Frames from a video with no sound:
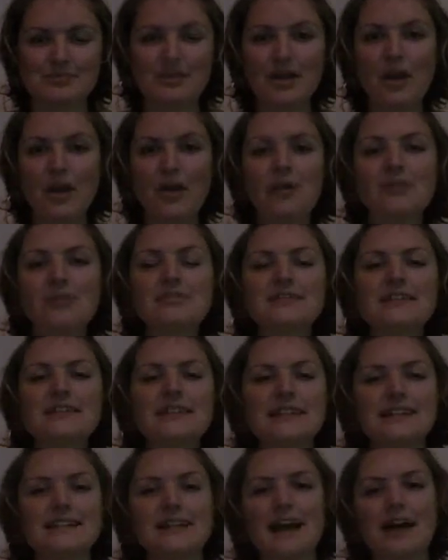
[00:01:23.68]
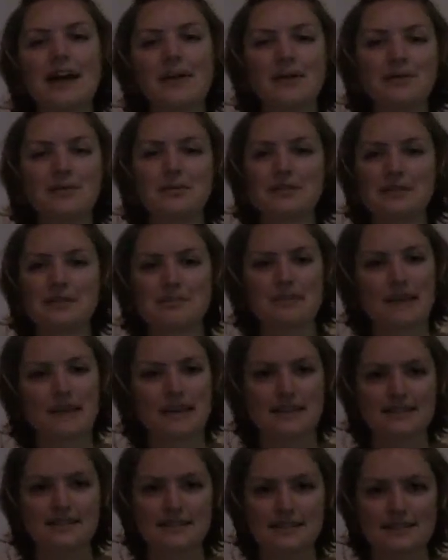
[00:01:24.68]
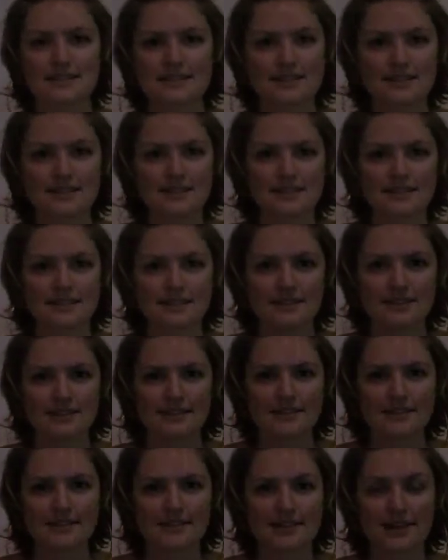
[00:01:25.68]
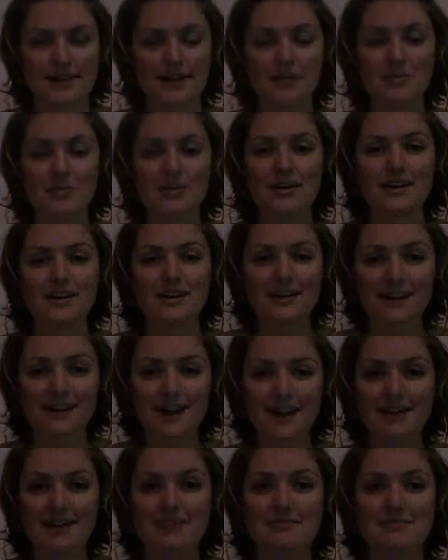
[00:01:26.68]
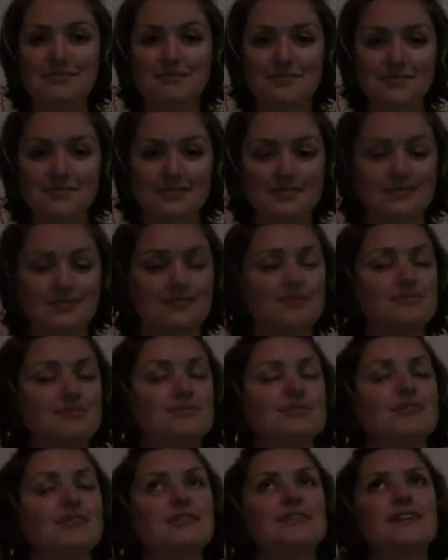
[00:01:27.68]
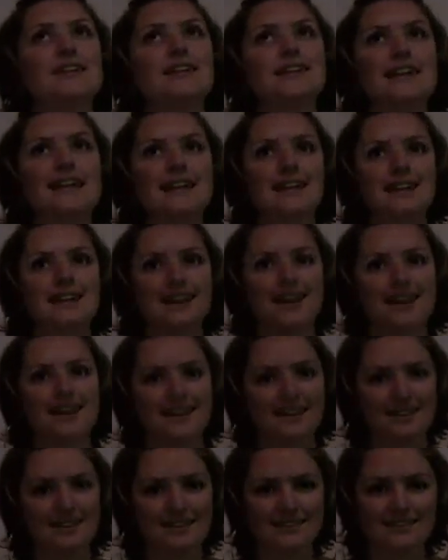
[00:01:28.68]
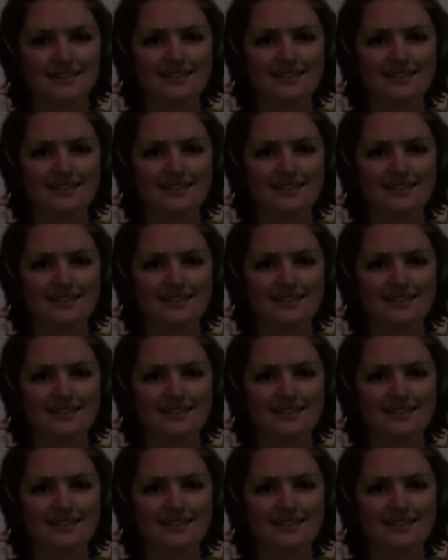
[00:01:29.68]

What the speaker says: Only allow in what's best. And when it comes, fully let it in.